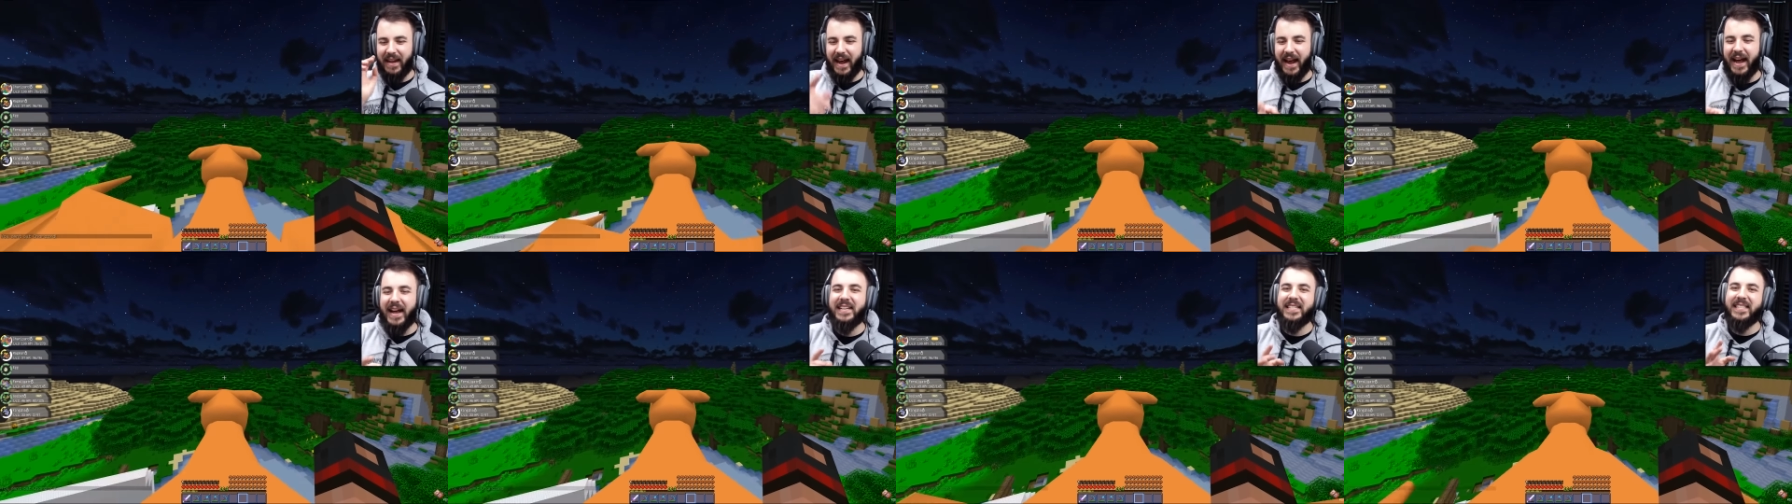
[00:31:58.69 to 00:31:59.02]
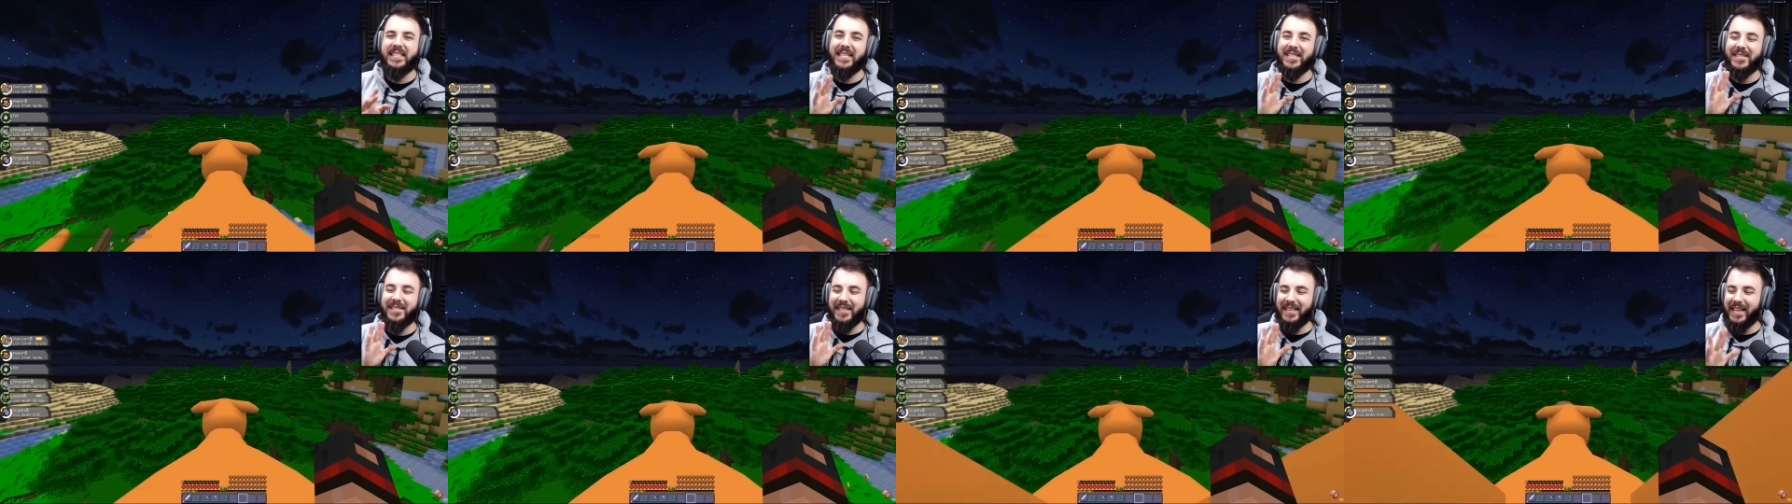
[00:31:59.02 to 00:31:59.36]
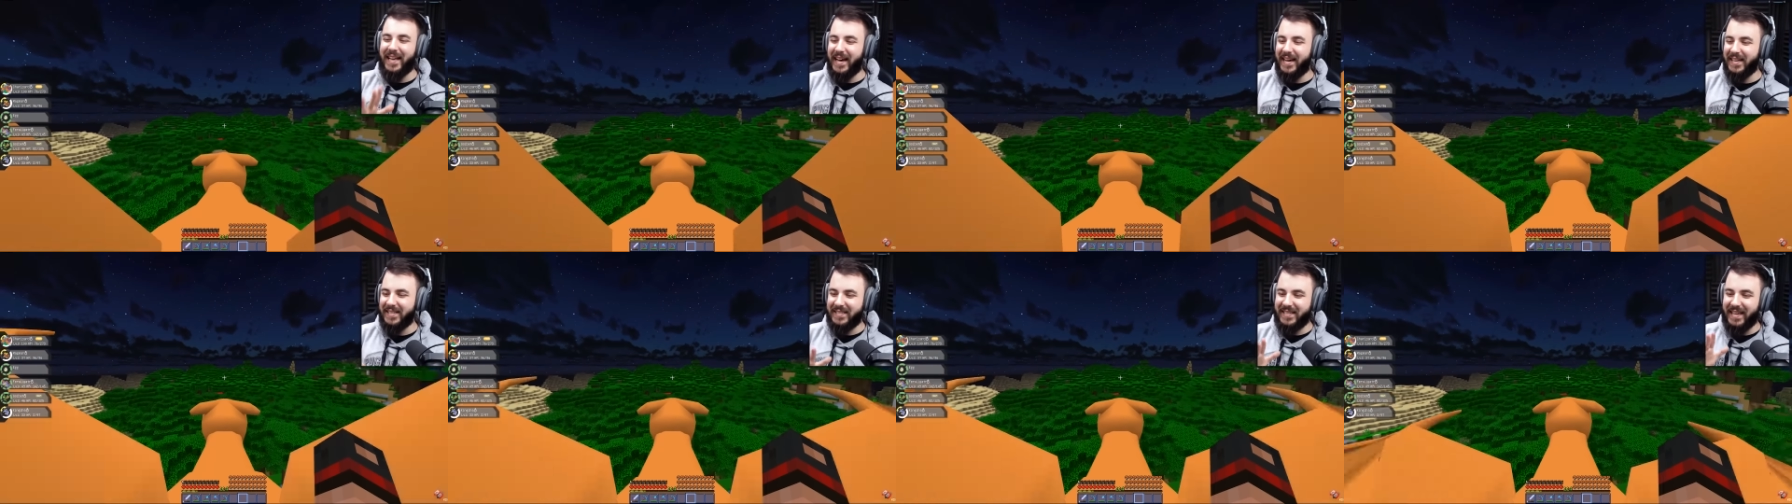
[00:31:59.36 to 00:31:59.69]
hatch this
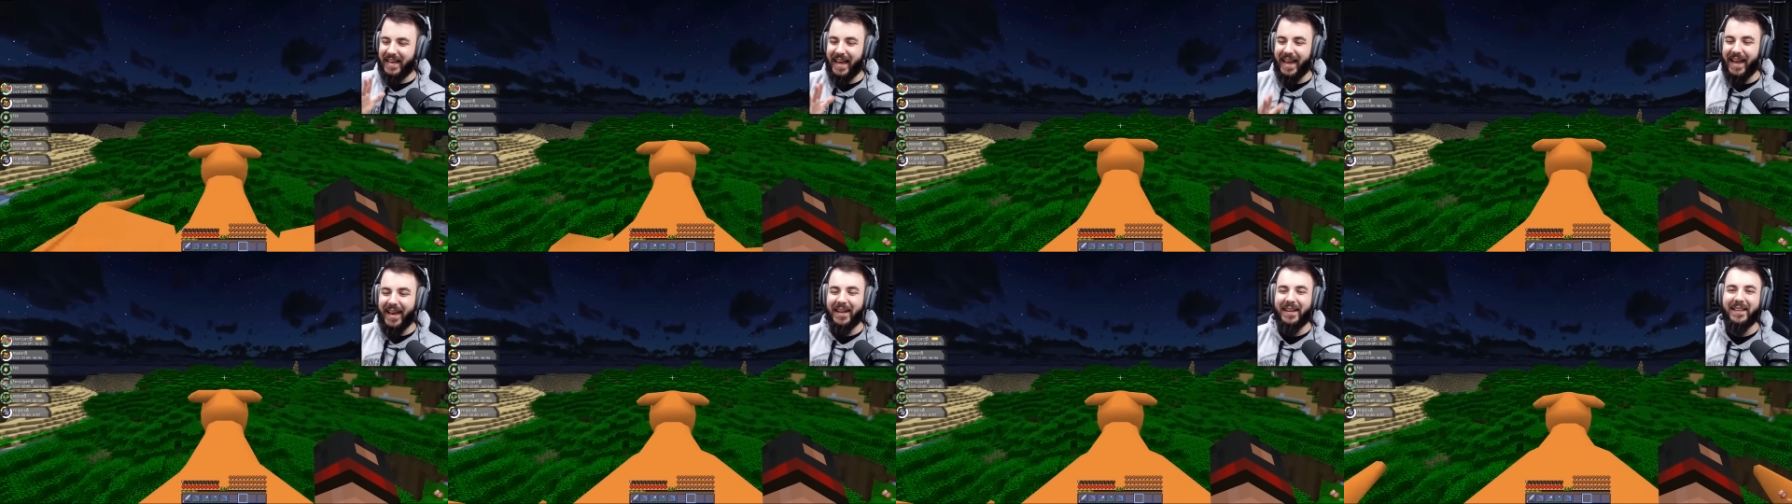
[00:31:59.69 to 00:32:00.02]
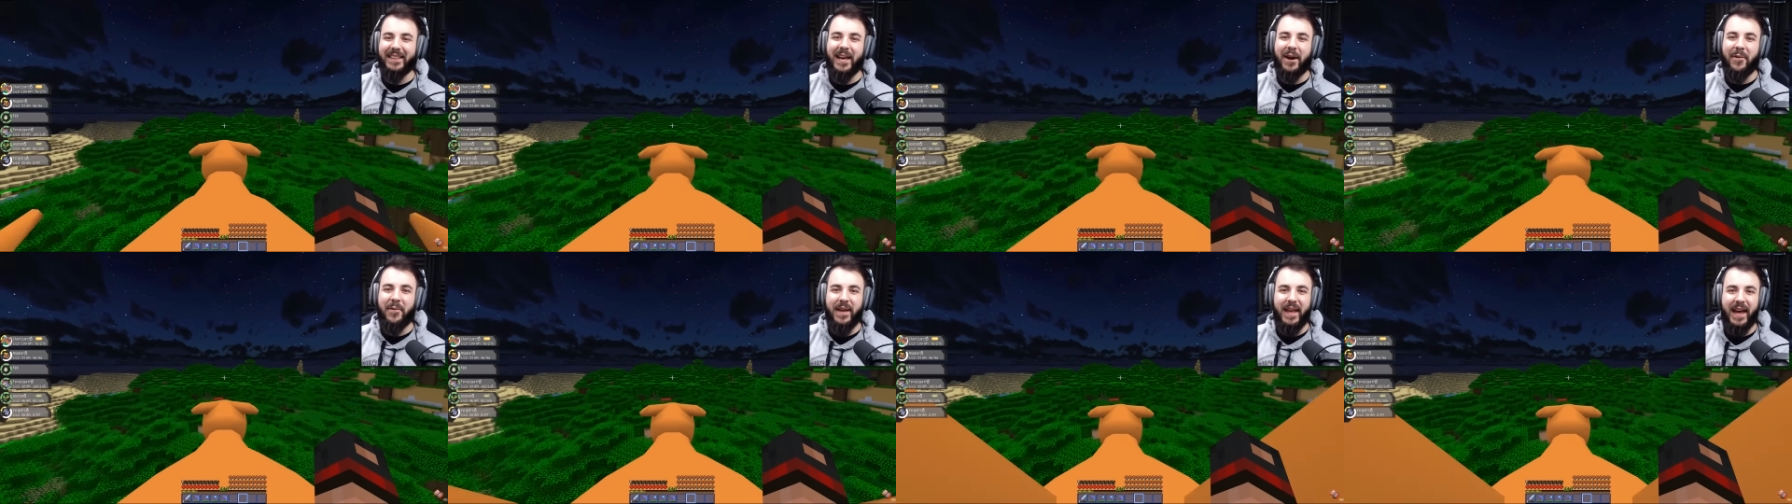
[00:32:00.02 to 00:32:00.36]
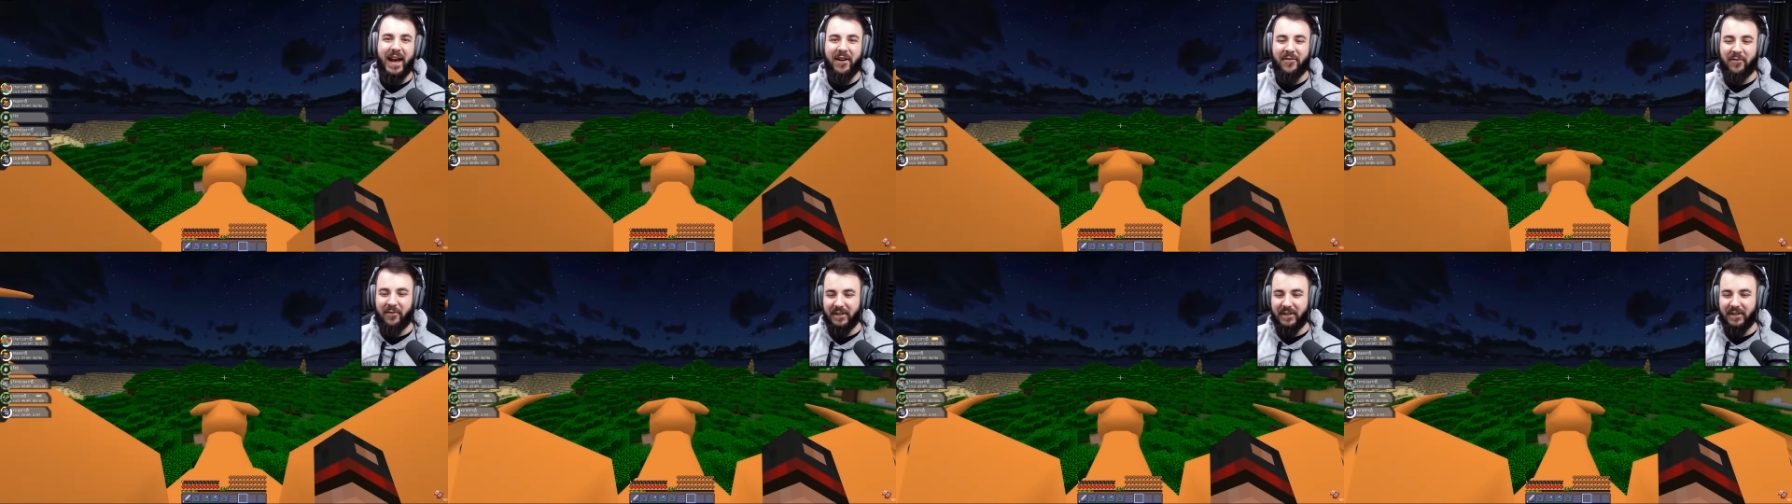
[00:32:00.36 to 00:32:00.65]
last egg that we have